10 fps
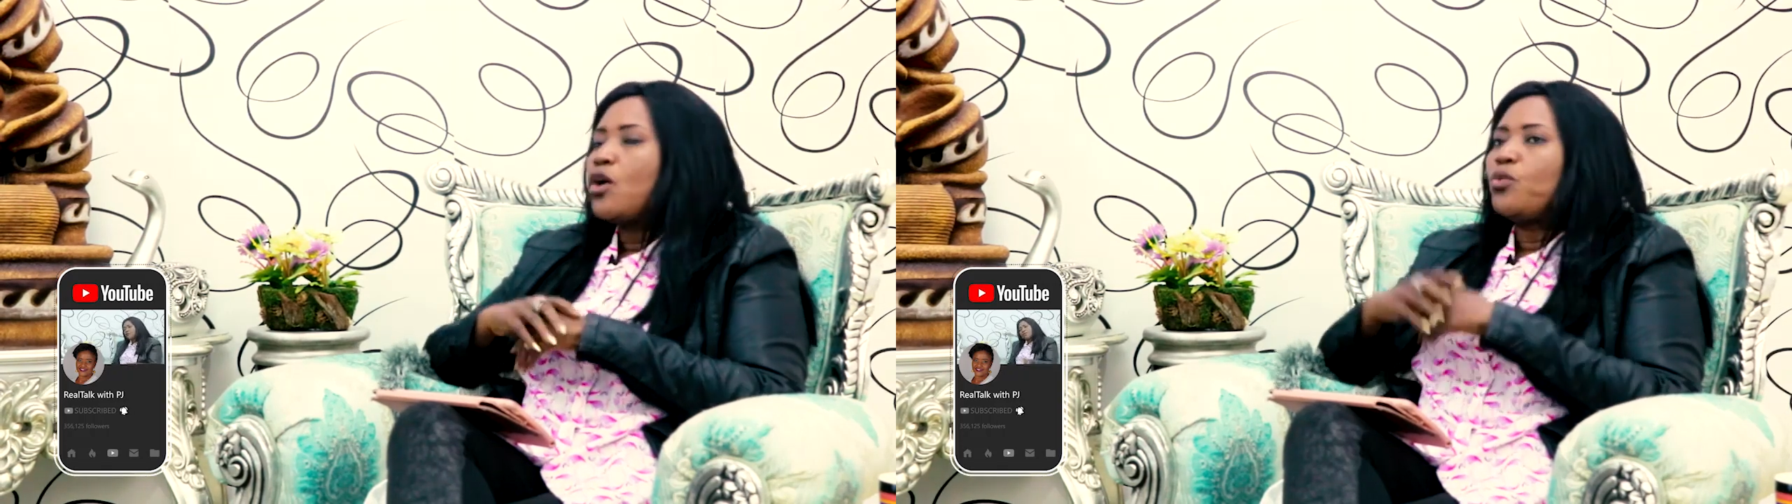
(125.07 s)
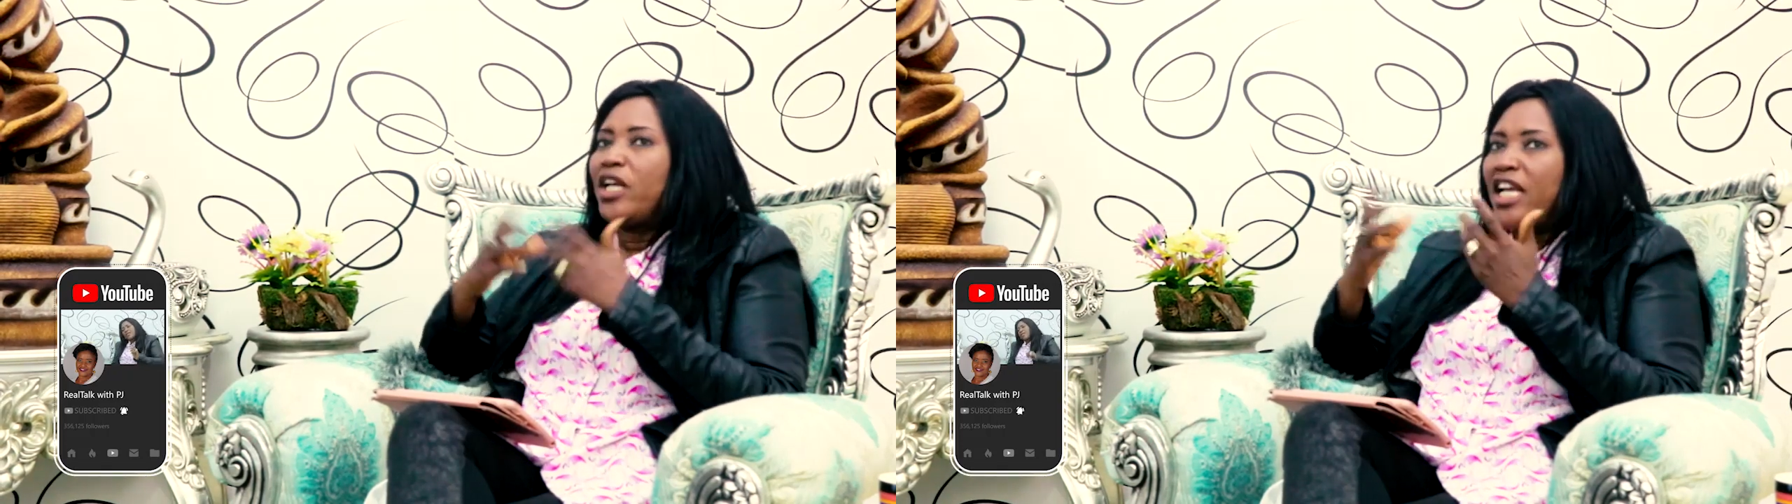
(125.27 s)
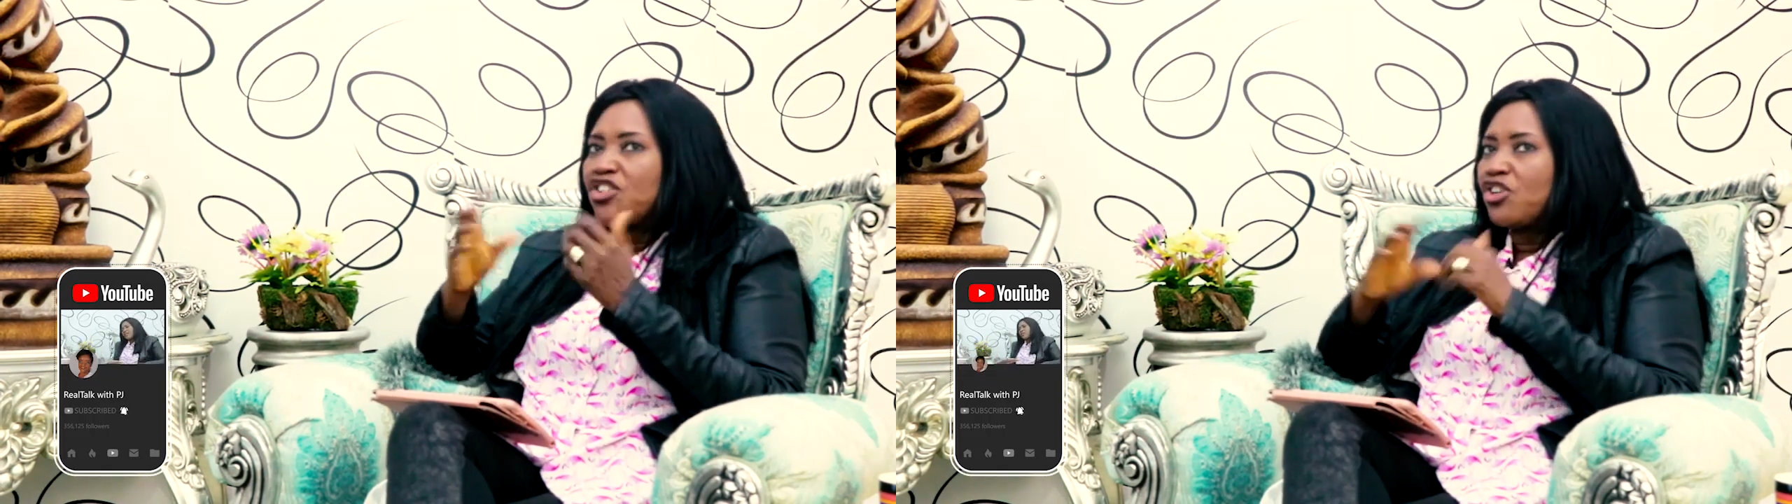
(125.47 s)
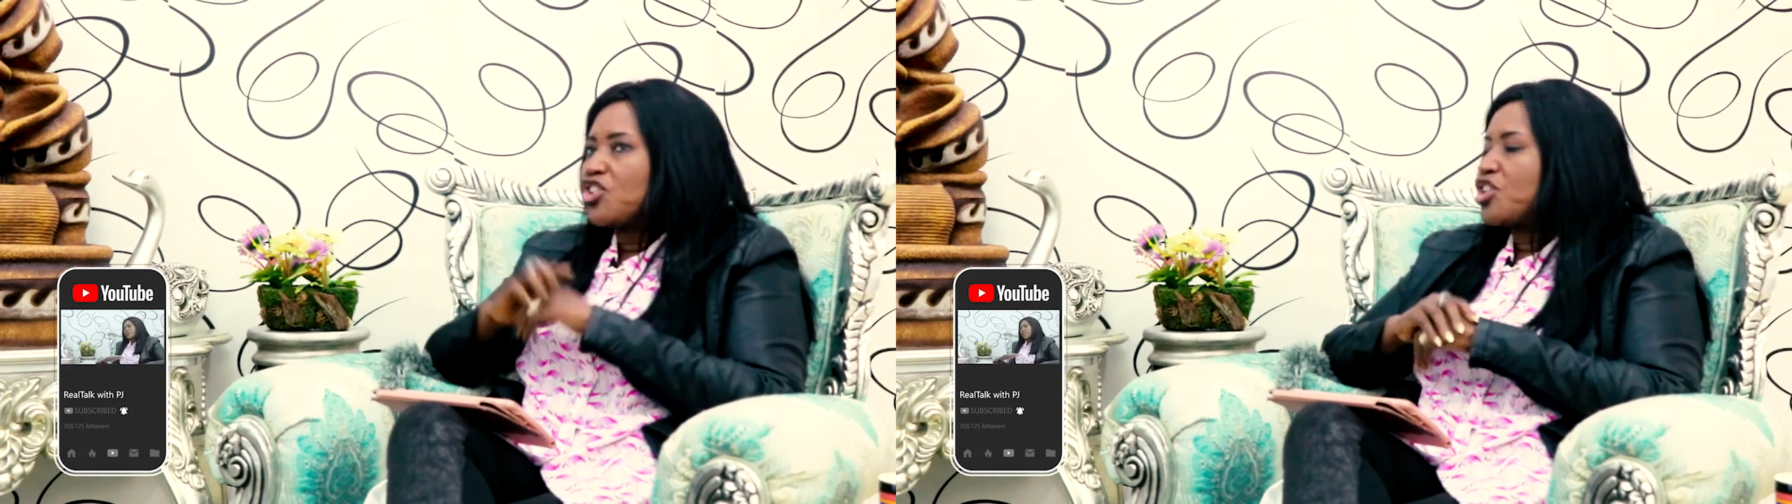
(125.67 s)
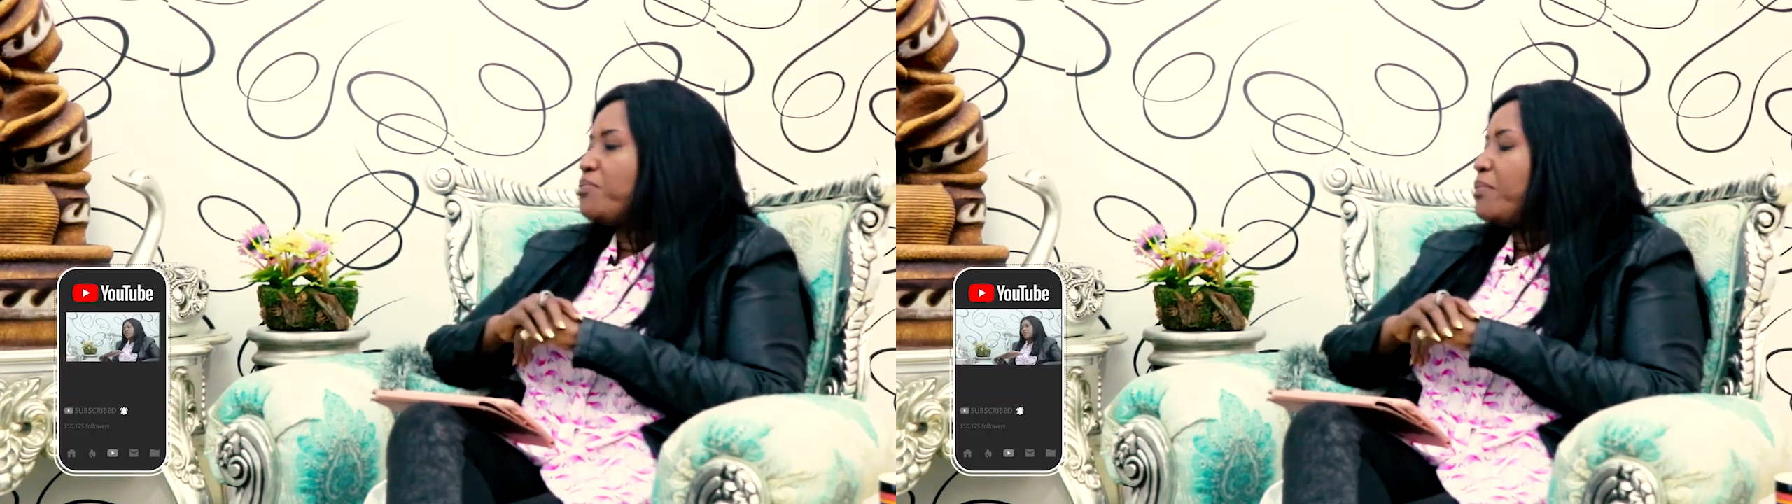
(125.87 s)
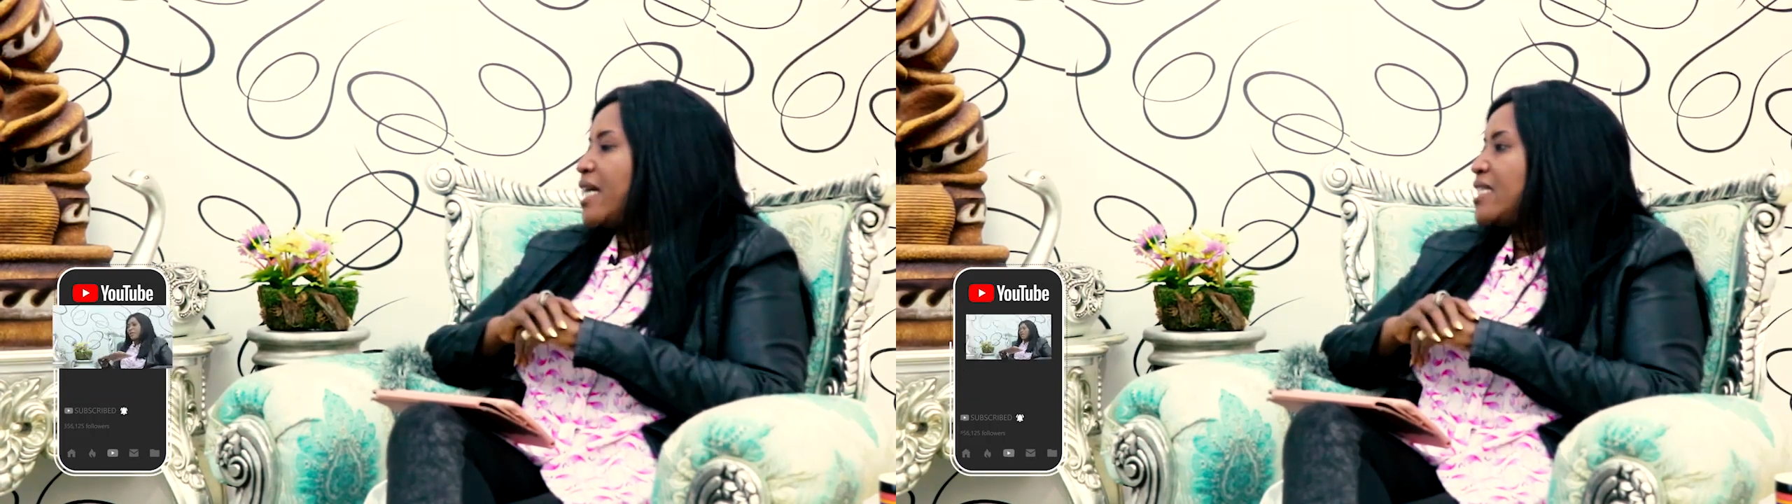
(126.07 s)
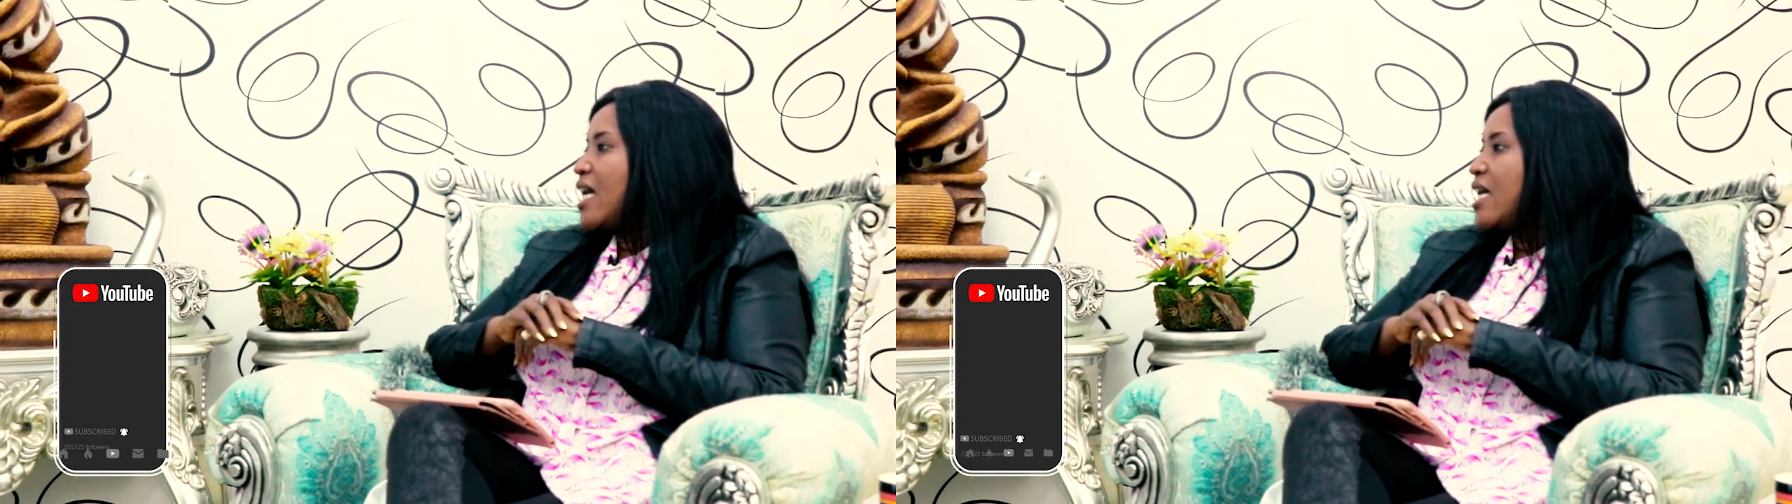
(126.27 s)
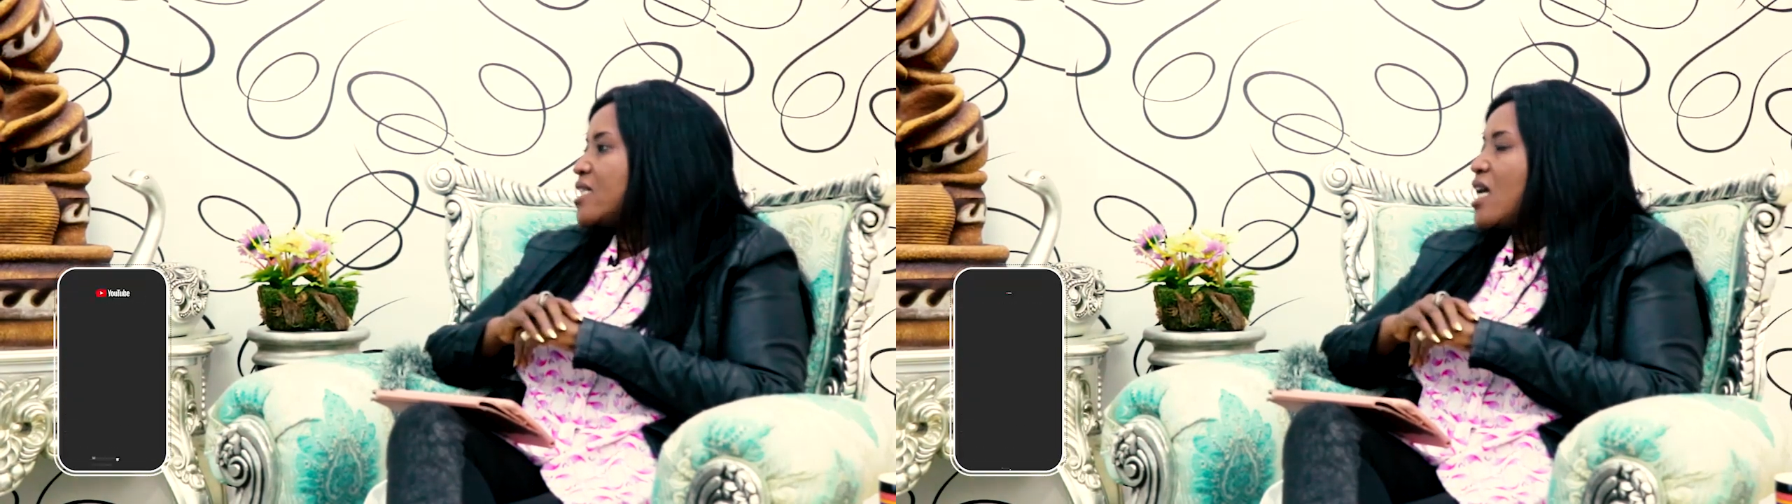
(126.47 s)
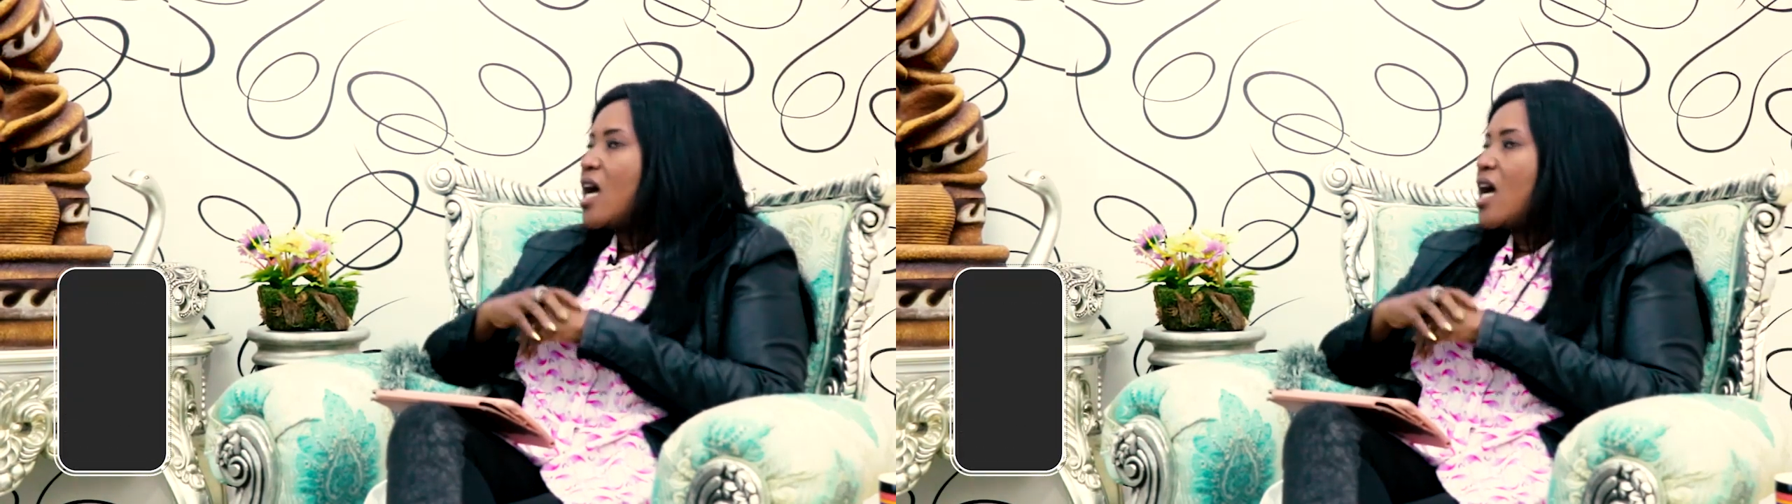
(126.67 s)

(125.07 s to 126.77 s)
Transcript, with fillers: Relationship matters,